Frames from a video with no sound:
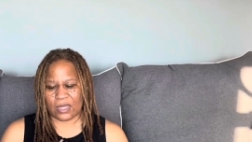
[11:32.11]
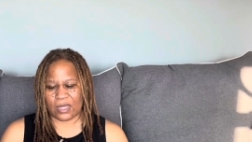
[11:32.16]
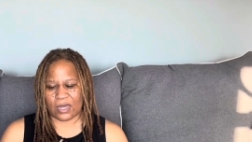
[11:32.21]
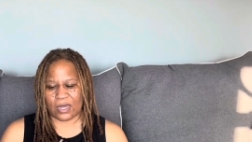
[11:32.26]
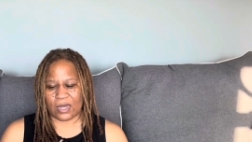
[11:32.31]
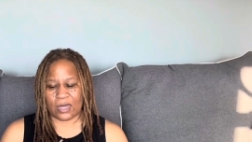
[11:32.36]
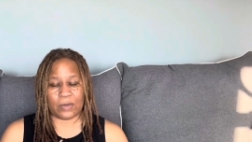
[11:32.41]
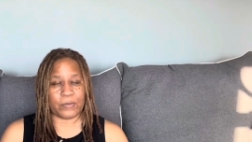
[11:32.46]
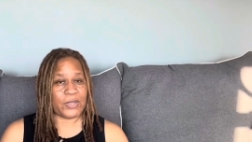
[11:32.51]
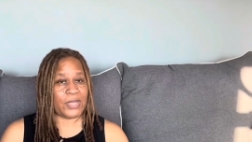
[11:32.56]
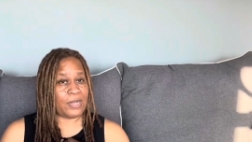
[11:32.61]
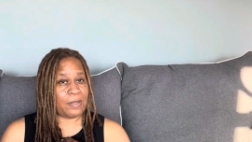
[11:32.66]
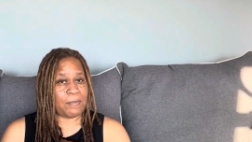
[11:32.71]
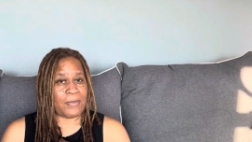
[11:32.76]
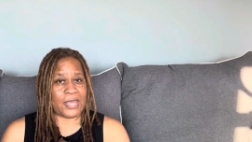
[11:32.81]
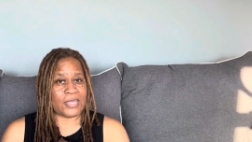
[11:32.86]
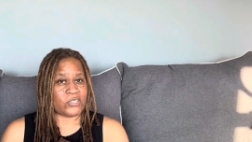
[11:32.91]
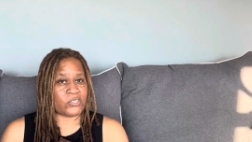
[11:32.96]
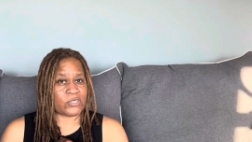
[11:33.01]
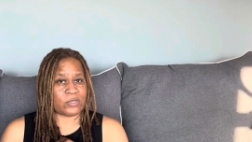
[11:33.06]
And it
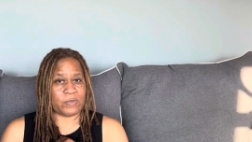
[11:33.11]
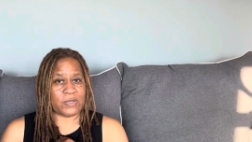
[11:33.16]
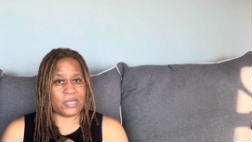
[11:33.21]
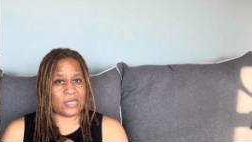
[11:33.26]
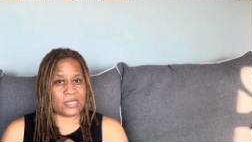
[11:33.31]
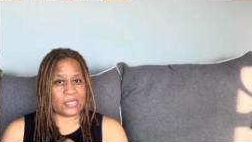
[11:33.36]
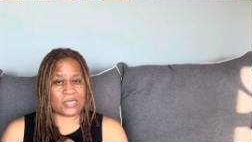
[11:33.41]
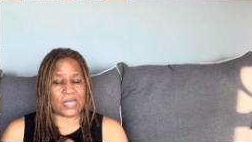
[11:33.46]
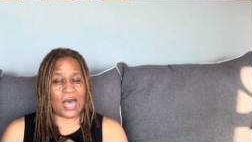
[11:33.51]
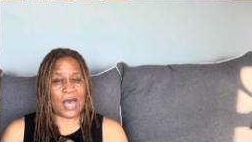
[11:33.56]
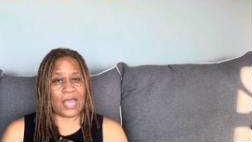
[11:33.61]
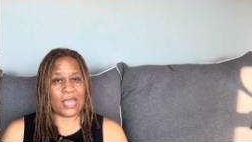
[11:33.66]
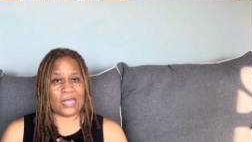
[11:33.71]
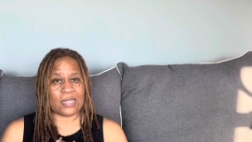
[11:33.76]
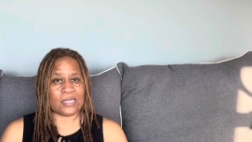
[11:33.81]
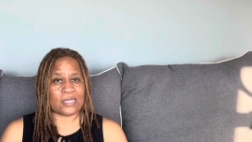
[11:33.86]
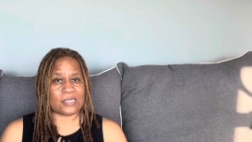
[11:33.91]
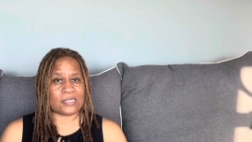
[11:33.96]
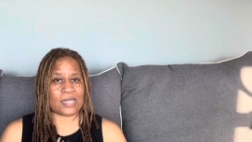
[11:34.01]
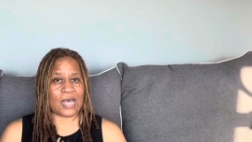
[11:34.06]
may just be the tie at
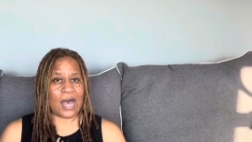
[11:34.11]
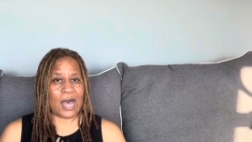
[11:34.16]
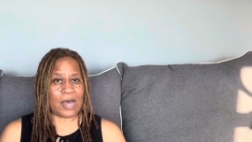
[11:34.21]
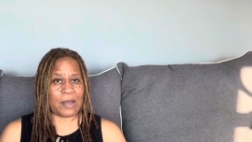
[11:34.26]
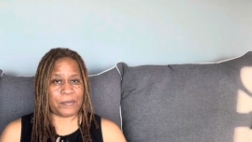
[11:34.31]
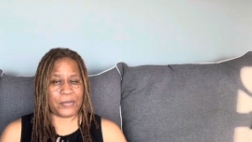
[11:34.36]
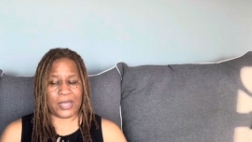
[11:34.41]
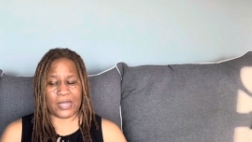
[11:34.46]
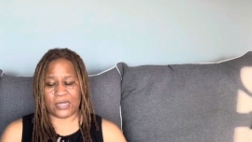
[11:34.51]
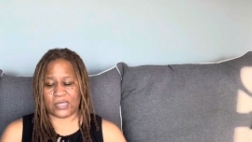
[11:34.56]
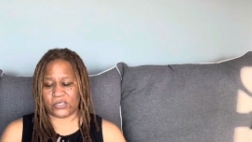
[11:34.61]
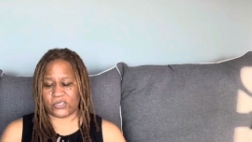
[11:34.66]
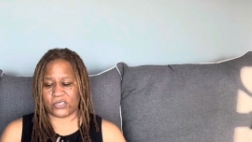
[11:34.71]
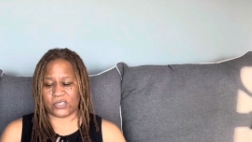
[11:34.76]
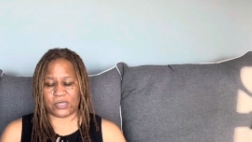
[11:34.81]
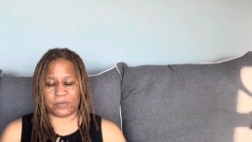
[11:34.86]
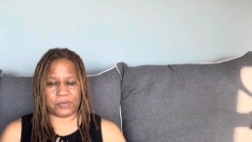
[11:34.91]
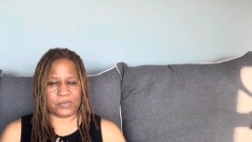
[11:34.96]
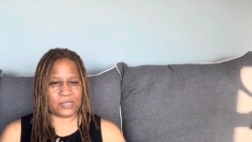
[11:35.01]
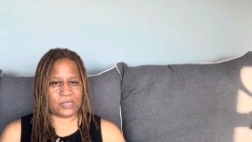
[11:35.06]
the top and it's
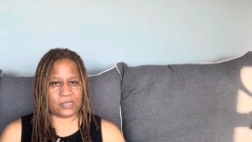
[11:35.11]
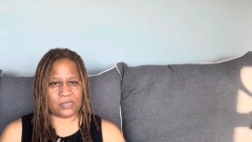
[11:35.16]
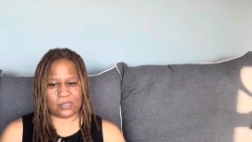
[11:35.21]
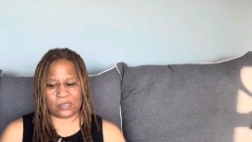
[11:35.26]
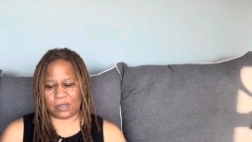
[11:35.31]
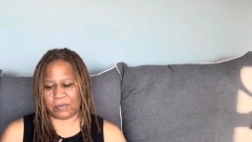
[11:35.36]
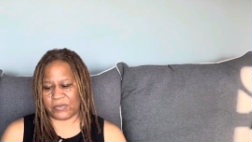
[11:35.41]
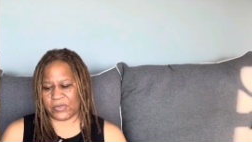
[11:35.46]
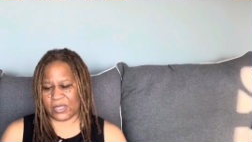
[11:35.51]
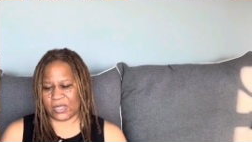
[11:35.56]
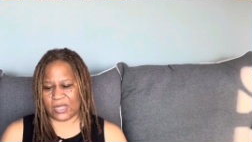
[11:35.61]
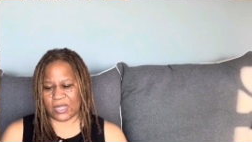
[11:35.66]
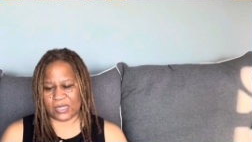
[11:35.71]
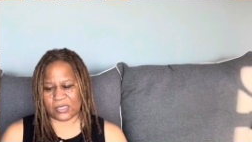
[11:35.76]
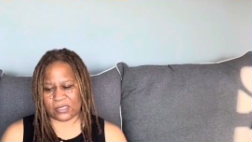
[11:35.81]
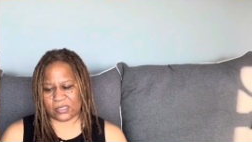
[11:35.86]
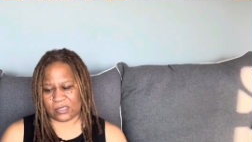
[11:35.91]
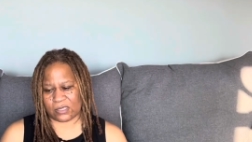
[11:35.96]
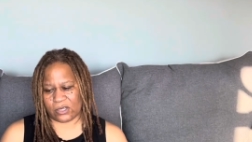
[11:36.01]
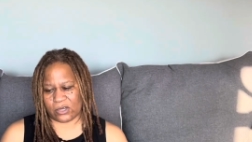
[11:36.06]
just something
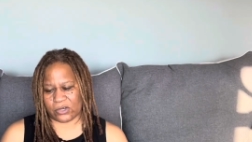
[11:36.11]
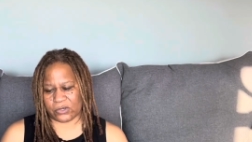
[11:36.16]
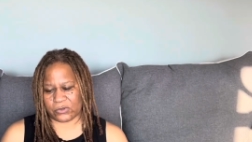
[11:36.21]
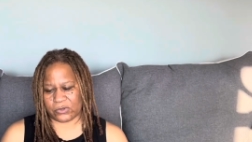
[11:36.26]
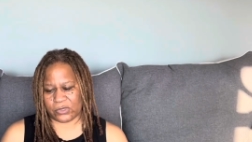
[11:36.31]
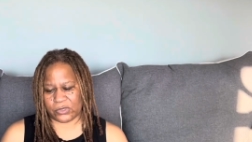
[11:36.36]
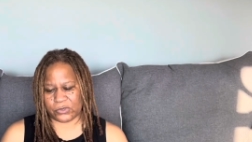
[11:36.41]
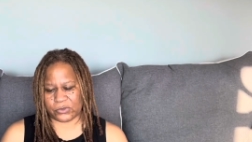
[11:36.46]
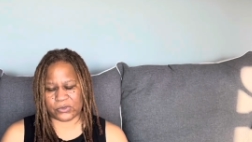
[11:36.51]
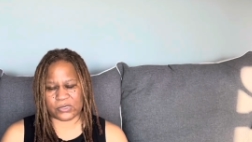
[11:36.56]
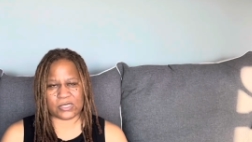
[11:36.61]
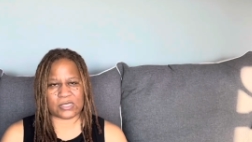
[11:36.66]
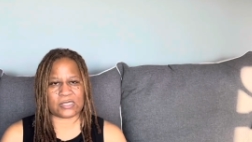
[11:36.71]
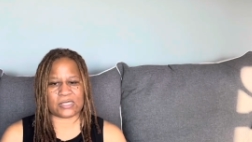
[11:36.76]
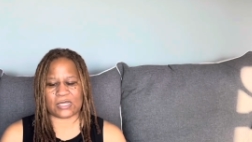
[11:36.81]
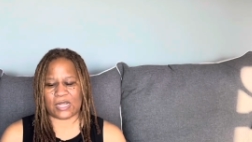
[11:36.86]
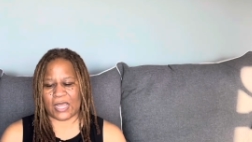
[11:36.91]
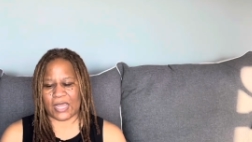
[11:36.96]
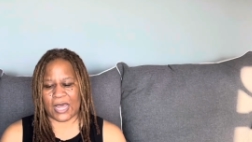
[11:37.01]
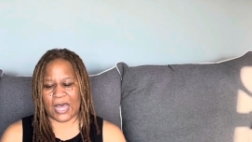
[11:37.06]
that's, you know, loose. Cause
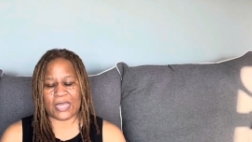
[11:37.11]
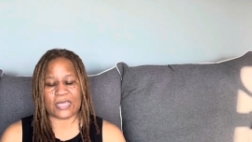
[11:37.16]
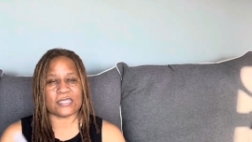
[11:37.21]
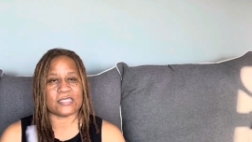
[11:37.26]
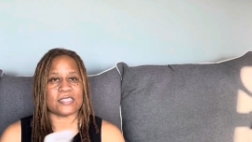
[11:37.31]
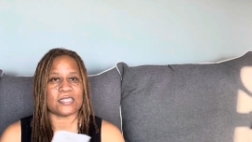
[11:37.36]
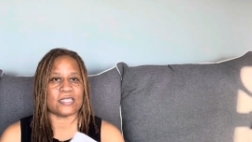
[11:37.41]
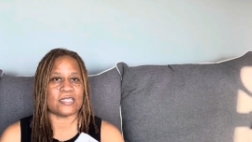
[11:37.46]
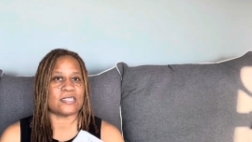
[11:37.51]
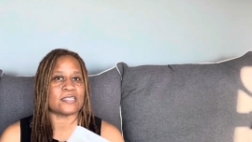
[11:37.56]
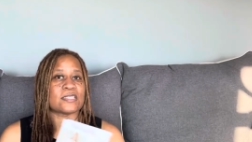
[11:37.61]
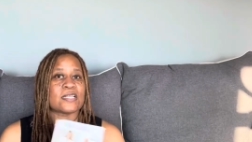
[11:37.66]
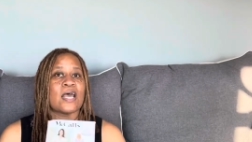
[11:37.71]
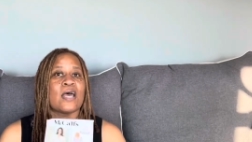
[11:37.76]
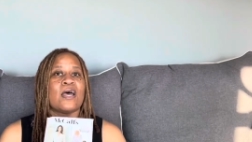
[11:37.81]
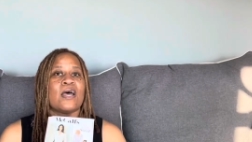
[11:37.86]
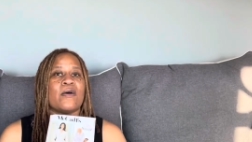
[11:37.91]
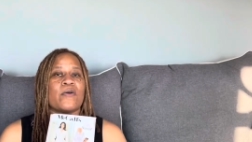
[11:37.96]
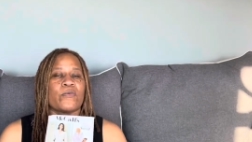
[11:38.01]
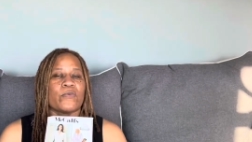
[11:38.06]
like I can see this,
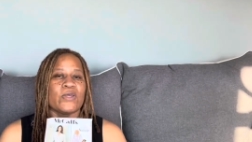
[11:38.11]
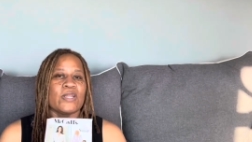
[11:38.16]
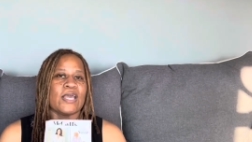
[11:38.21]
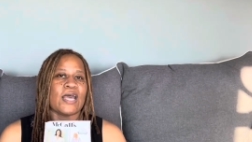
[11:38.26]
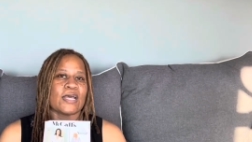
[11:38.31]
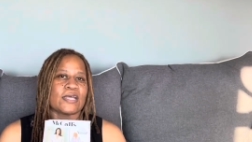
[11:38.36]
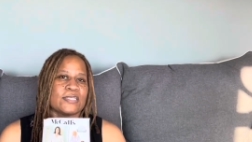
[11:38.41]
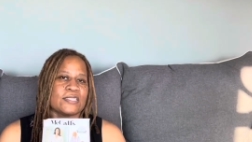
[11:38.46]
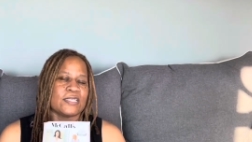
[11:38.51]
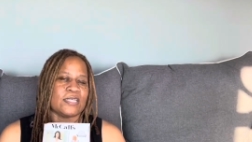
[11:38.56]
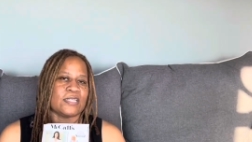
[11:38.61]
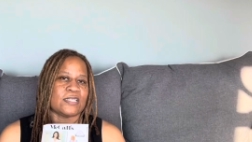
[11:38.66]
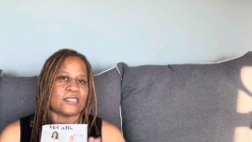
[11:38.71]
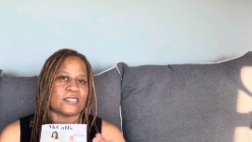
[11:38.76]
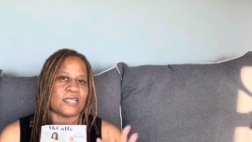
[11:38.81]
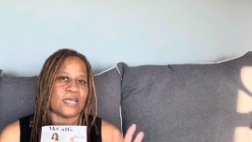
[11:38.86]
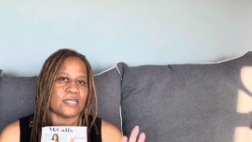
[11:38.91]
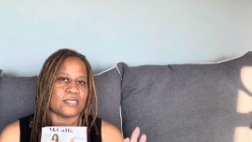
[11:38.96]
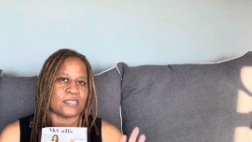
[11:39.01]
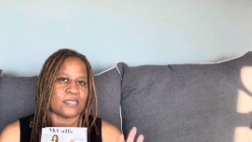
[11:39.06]
really I can see this
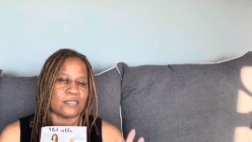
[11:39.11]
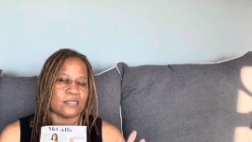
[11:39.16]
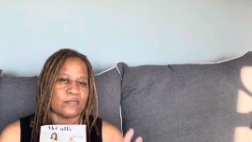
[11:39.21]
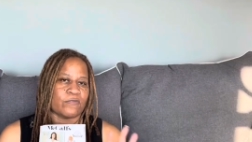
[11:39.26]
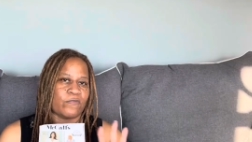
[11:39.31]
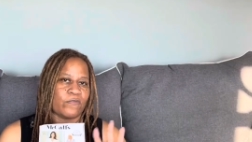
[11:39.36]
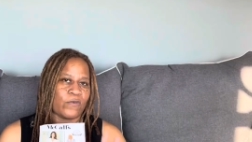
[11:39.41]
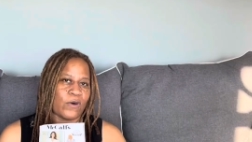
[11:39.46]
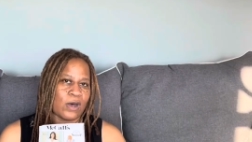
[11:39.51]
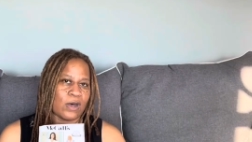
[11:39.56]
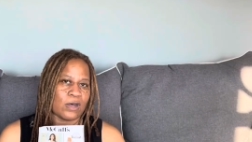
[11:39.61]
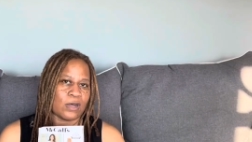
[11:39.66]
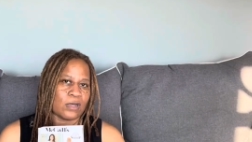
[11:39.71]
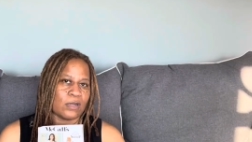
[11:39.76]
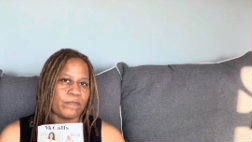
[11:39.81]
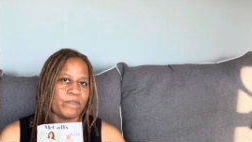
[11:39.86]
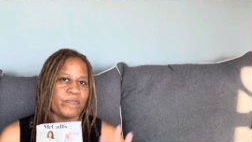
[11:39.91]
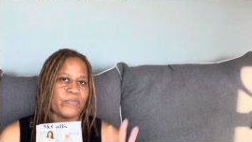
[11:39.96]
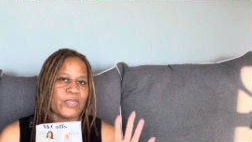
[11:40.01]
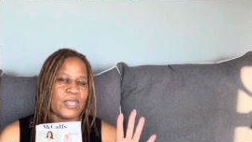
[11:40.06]
as a
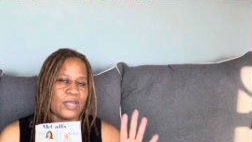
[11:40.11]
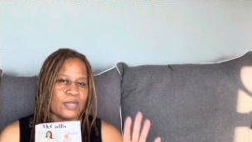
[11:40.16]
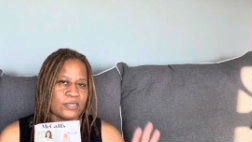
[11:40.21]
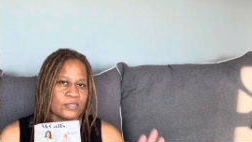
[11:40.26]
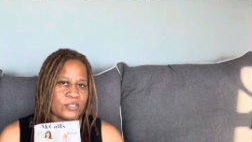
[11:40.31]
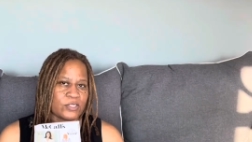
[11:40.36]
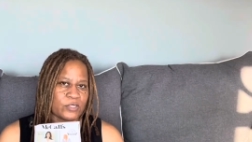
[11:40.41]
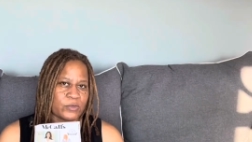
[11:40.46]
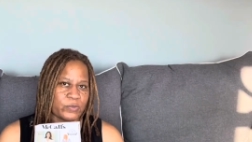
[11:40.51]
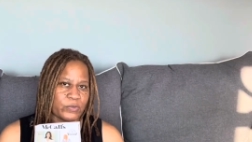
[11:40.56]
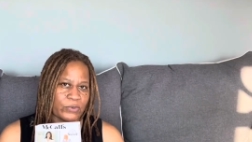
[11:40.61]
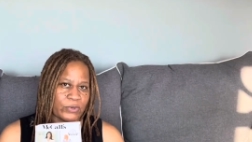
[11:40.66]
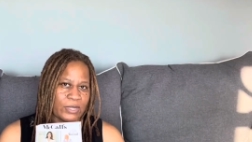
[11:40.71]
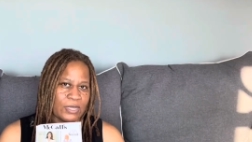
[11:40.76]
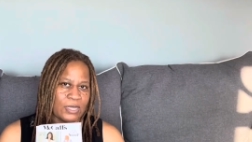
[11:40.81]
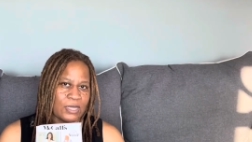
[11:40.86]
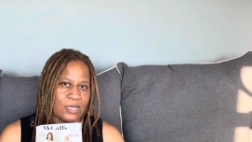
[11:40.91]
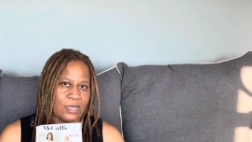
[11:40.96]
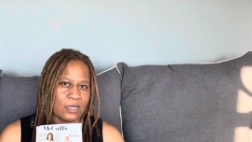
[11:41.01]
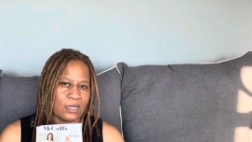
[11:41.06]
fall and a
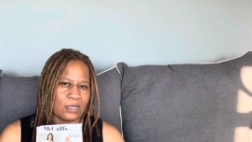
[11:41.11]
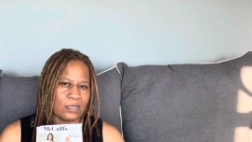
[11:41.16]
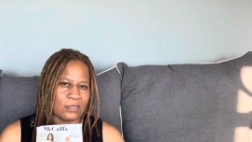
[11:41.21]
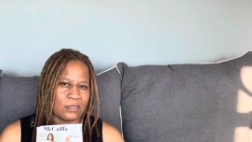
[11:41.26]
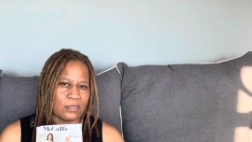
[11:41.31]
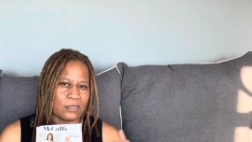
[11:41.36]
spring